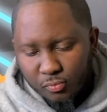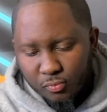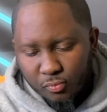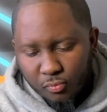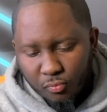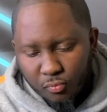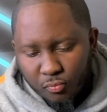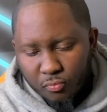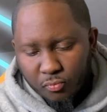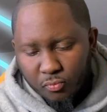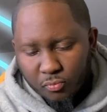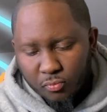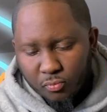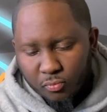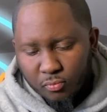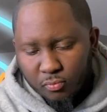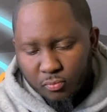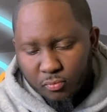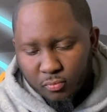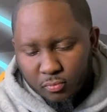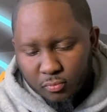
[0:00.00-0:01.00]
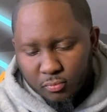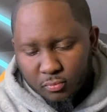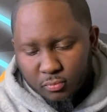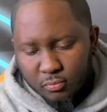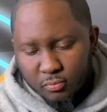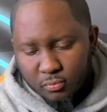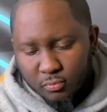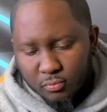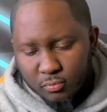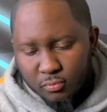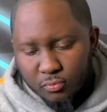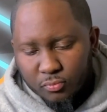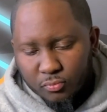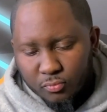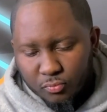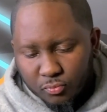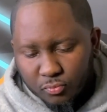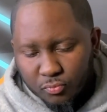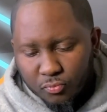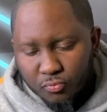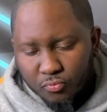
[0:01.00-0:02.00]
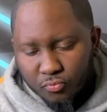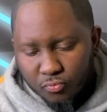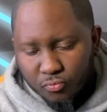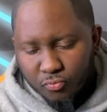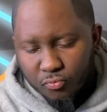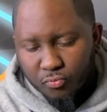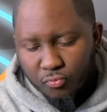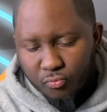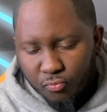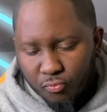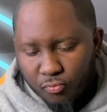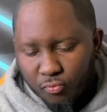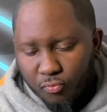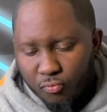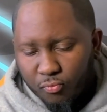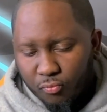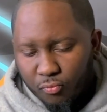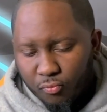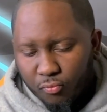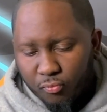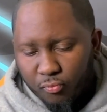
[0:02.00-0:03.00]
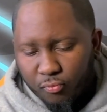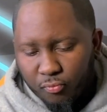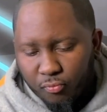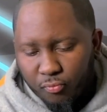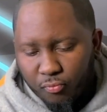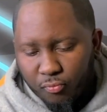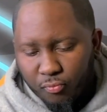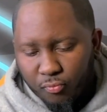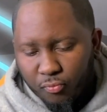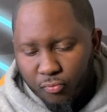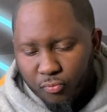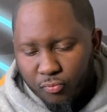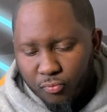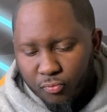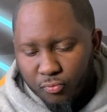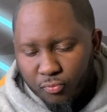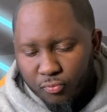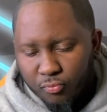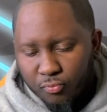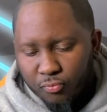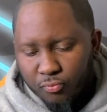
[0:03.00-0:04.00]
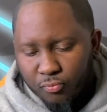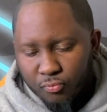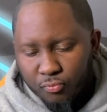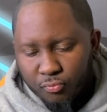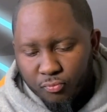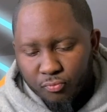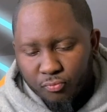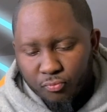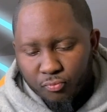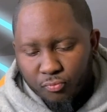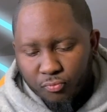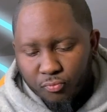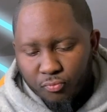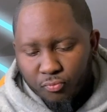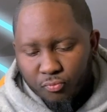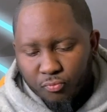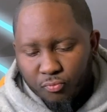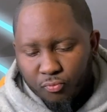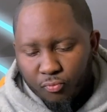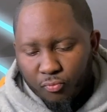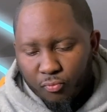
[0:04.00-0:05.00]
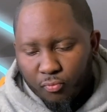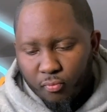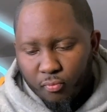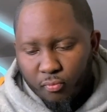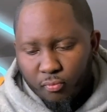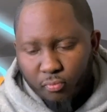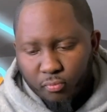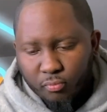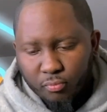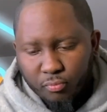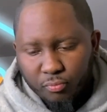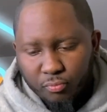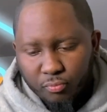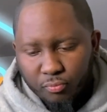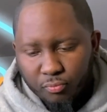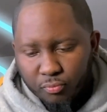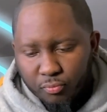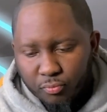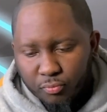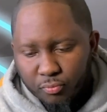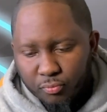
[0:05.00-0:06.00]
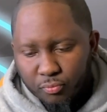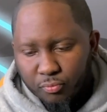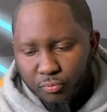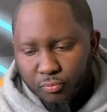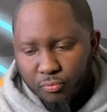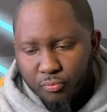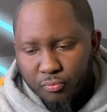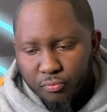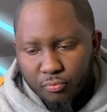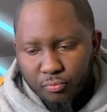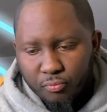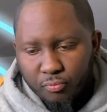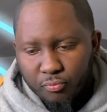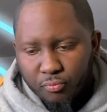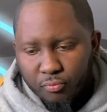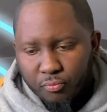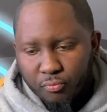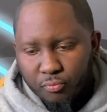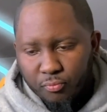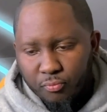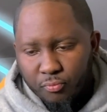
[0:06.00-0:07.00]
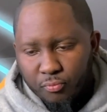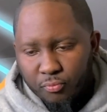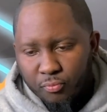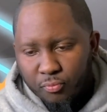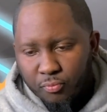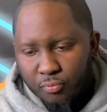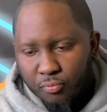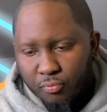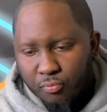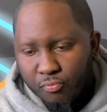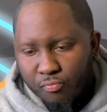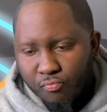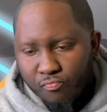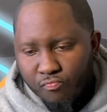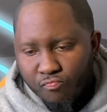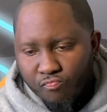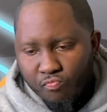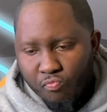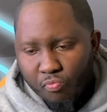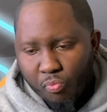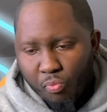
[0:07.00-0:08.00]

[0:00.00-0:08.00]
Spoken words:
[no speech]